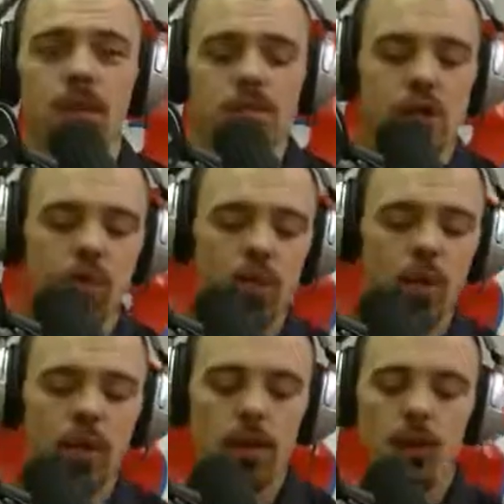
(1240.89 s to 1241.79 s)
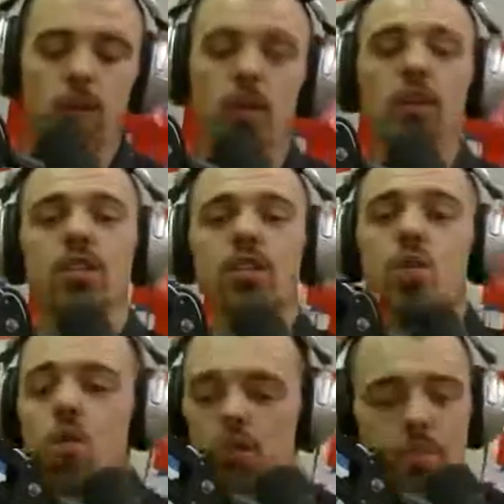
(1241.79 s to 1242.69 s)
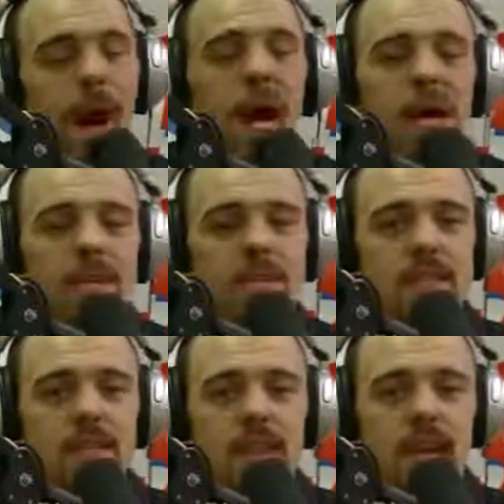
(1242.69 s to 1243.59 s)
So we look towards bonds.